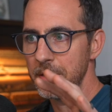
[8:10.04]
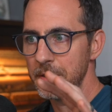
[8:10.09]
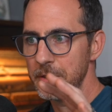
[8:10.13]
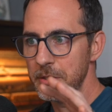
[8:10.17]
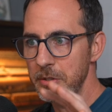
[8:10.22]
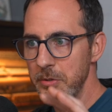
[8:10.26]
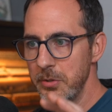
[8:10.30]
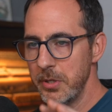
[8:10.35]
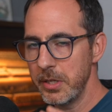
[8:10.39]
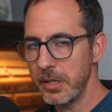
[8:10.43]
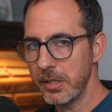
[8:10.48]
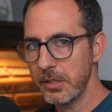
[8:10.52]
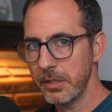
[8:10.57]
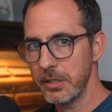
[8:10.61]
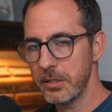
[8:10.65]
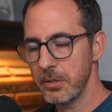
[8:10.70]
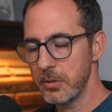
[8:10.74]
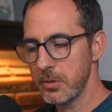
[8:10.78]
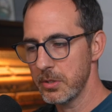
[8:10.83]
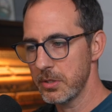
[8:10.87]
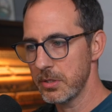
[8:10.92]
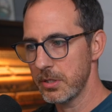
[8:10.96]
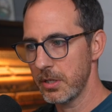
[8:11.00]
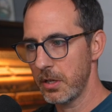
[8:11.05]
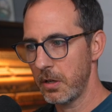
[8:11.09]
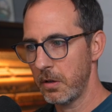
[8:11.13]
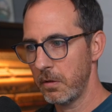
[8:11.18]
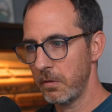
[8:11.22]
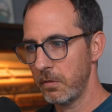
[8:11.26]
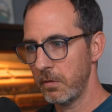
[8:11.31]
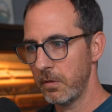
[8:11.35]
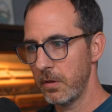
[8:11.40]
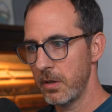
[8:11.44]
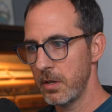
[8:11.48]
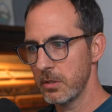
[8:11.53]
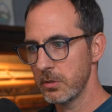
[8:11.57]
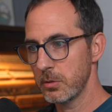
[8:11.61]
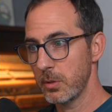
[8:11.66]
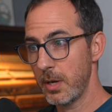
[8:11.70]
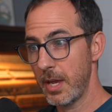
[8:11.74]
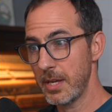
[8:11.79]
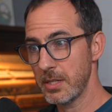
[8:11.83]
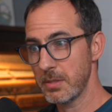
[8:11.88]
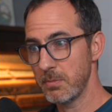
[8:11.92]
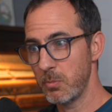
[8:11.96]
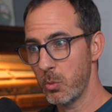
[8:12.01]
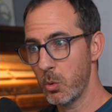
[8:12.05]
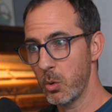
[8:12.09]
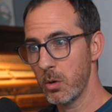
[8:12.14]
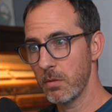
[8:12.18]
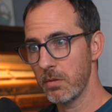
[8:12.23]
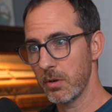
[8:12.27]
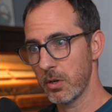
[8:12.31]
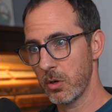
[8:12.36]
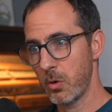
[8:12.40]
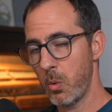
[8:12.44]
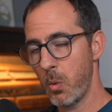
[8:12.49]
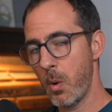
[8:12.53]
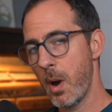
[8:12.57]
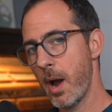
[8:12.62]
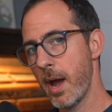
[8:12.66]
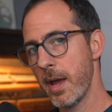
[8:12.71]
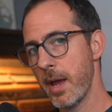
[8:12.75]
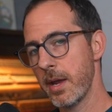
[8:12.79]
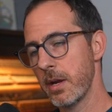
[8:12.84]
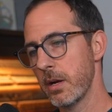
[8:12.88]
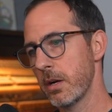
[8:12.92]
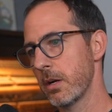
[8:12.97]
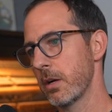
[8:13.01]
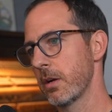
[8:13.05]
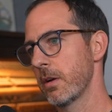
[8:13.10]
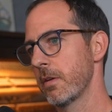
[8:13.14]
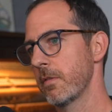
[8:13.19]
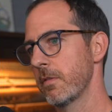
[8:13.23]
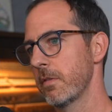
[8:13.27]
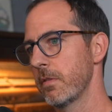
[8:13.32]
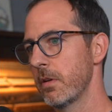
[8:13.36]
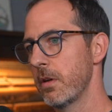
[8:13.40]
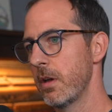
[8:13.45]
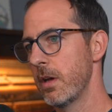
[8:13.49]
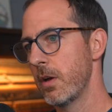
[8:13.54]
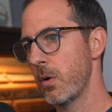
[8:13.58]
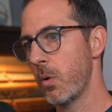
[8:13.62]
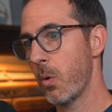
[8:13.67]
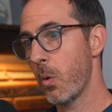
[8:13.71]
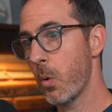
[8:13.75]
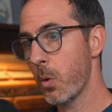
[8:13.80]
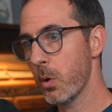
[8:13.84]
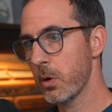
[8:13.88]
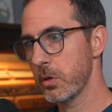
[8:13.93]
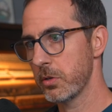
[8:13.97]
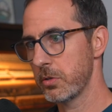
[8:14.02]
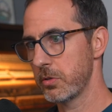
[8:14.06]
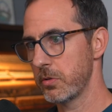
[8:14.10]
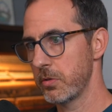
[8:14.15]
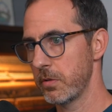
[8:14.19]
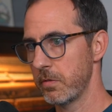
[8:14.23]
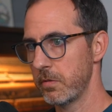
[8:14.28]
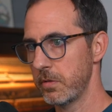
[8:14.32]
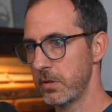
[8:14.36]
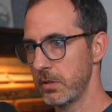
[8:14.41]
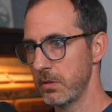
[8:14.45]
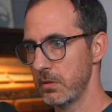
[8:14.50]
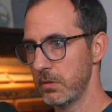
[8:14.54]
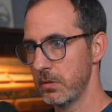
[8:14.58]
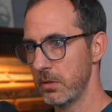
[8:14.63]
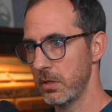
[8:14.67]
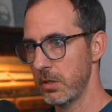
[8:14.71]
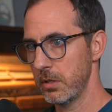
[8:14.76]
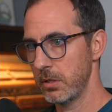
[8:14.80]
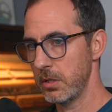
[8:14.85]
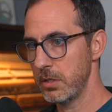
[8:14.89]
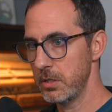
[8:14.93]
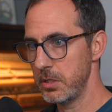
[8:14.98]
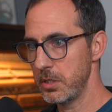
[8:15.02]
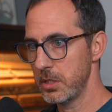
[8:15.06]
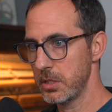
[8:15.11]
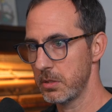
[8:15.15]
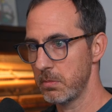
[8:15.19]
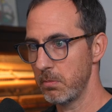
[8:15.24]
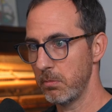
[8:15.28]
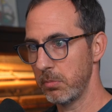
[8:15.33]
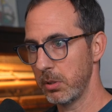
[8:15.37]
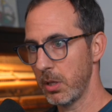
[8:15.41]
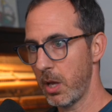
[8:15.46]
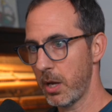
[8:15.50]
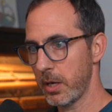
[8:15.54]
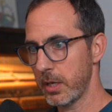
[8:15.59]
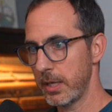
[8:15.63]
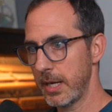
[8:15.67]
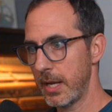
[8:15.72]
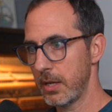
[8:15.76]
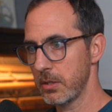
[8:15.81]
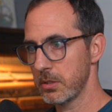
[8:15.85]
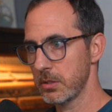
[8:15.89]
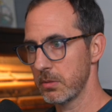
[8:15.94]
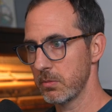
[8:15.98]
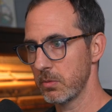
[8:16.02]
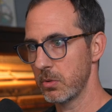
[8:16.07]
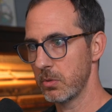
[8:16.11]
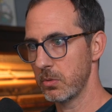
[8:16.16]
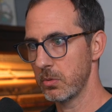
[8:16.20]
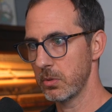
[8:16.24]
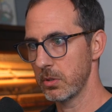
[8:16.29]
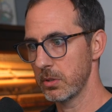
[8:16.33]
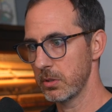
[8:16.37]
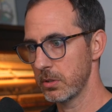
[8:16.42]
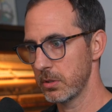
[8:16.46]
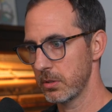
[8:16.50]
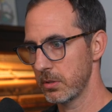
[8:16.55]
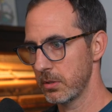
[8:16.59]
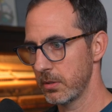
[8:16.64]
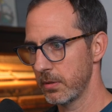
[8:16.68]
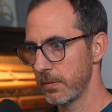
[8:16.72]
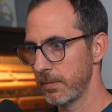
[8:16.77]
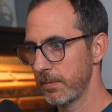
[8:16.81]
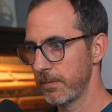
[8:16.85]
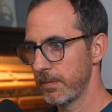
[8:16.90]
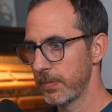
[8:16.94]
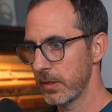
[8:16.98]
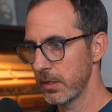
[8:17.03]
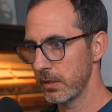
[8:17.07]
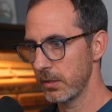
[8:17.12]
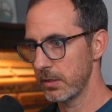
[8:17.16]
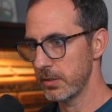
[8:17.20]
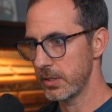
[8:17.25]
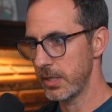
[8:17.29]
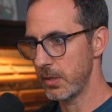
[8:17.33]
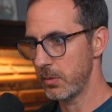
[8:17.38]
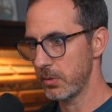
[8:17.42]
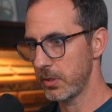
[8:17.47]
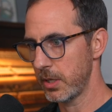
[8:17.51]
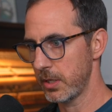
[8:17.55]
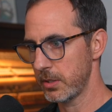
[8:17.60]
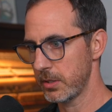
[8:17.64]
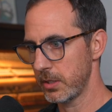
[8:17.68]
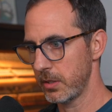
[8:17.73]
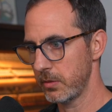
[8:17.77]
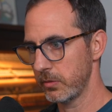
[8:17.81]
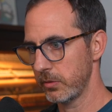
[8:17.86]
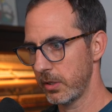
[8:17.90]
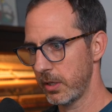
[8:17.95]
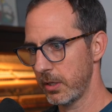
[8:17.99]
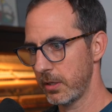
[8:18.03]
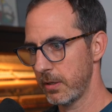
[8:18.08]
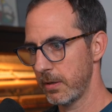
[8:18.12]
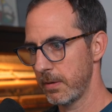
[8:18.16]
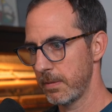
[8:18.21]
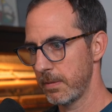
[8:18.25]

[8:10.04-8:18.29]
uniquely to itself. So it has more of a choir orchestra feel than just blocking out some chords. Let's hear what that sounds like.